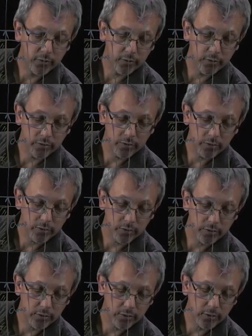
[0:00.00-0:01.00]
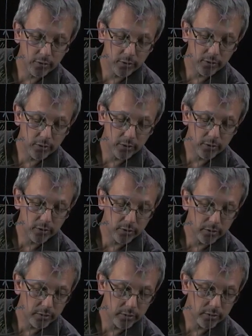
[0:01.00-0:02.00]

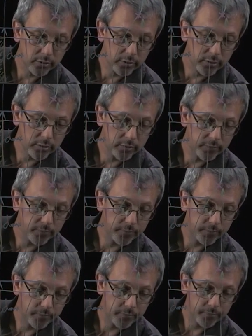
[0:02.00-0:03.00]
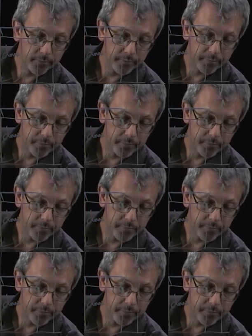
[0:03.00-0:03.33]
(silence)